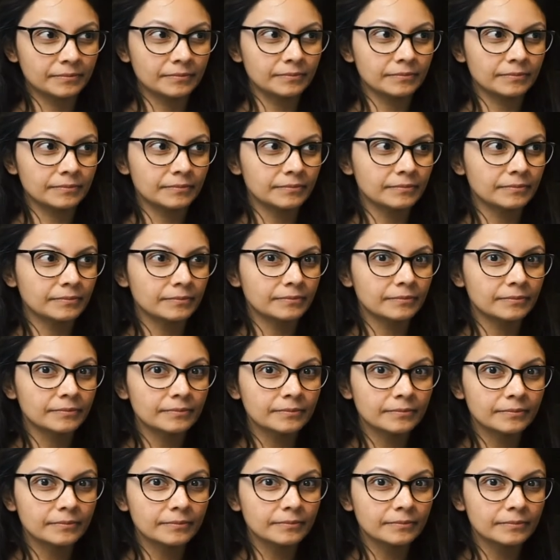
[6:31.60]

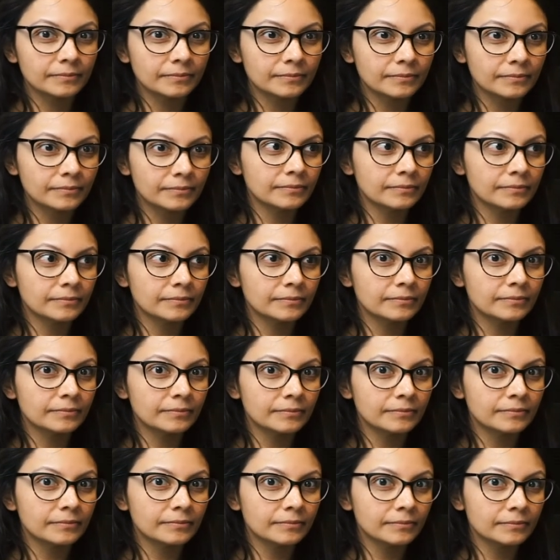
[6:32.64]

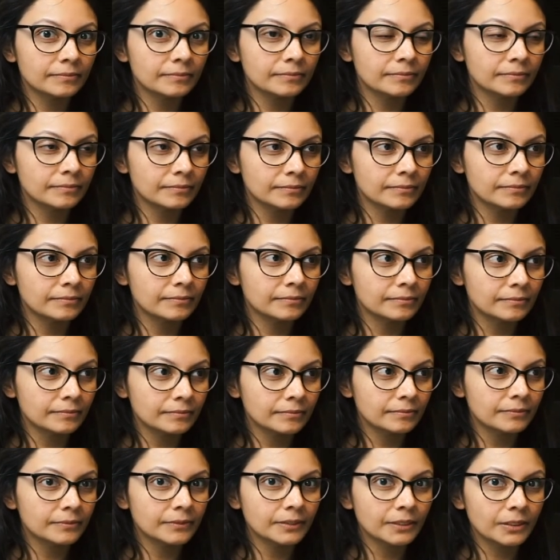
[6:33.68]

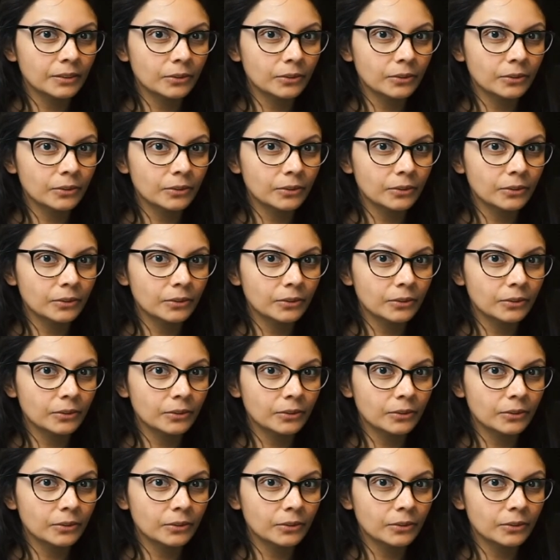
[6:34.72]
This person isn't speaking.